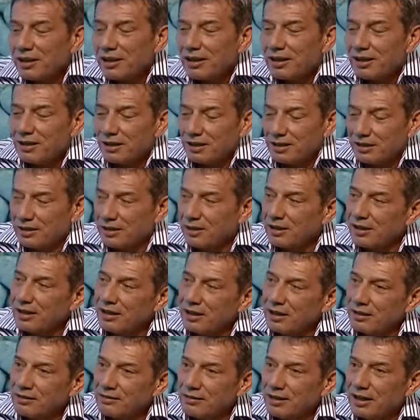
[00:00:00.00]
Uh,
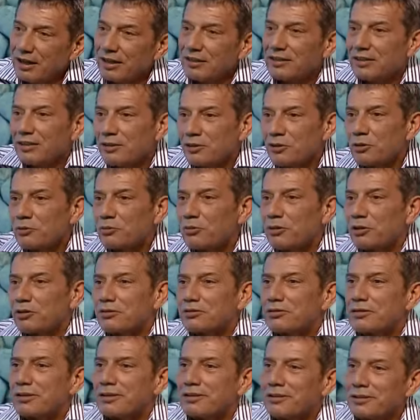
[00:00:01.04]
and I think you
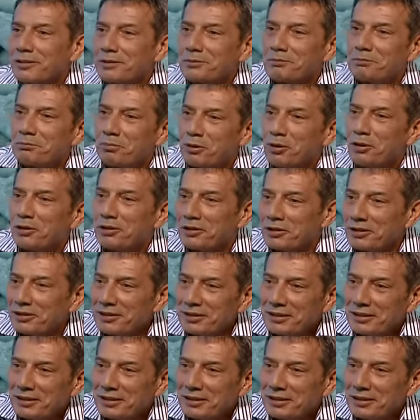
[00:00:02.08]
was a little boy.